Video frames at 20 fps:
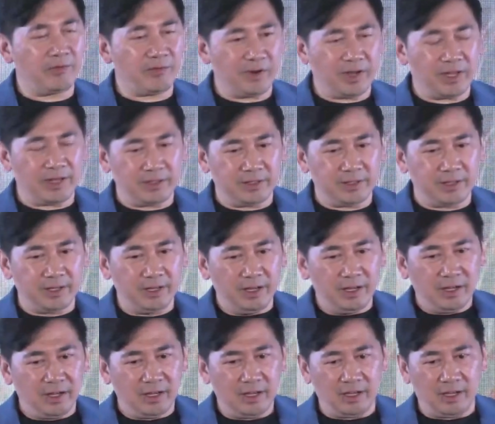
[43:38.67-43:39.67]
African
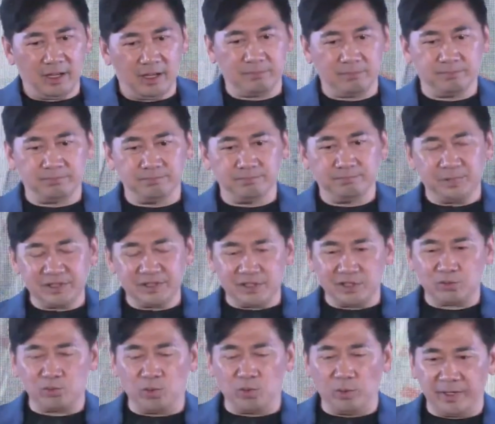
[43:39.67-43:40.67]

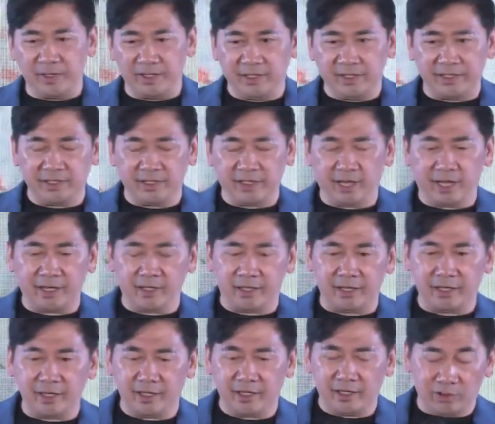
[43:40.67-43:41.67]
businesswoman in
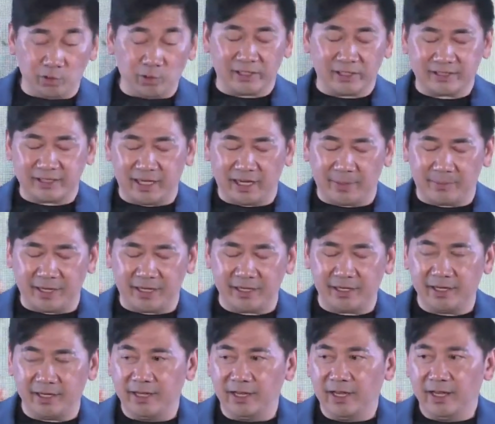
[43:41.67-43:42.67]
Canada, in USA, I
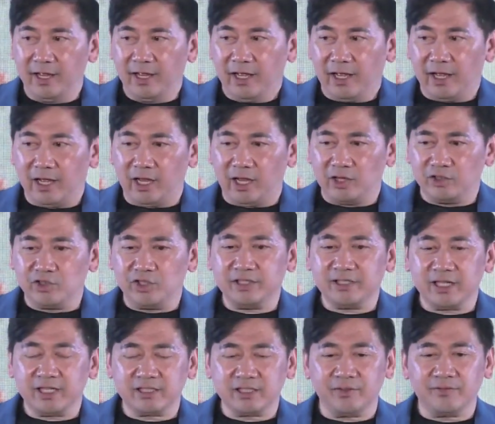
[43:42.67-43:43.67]
mean.
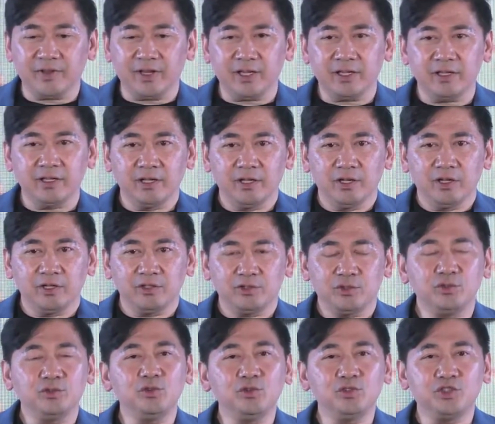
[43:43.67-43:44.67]
She said something,
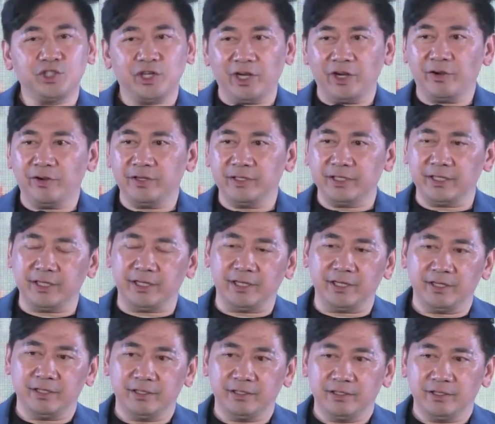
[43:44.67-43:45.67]
to do
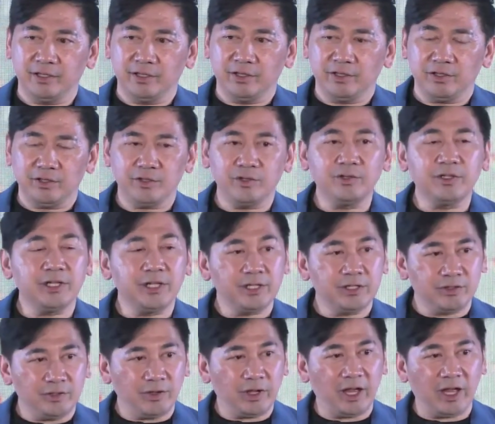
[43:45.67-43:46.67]
charity, you
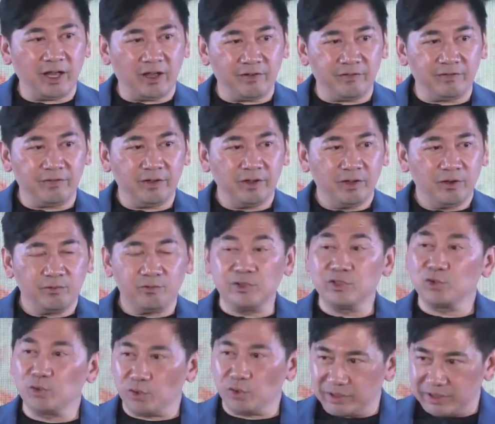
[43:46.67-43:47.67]
need to have
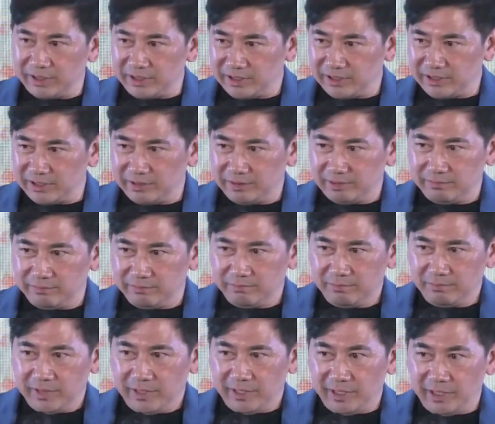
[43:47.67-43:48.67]
resources.
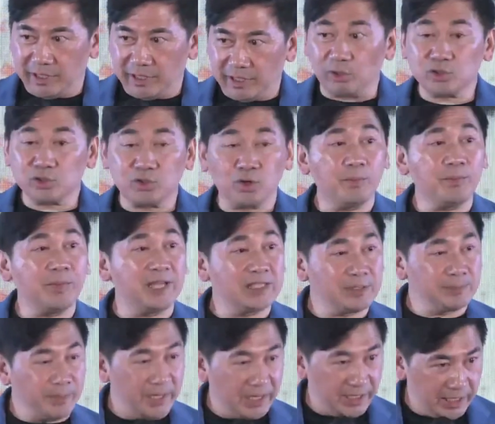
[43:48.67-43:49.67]
It also
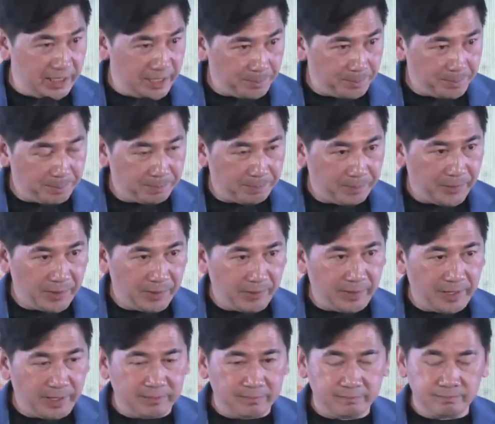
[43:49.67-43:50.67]
means money,
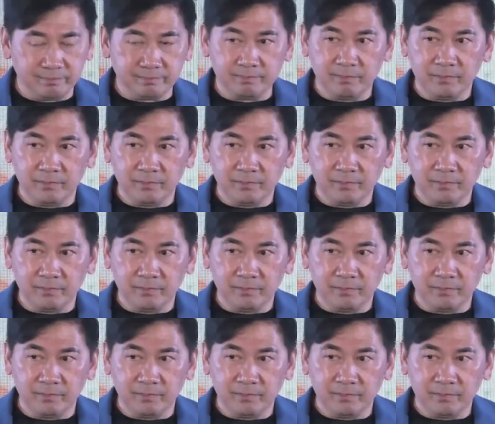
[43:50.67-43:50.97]
right?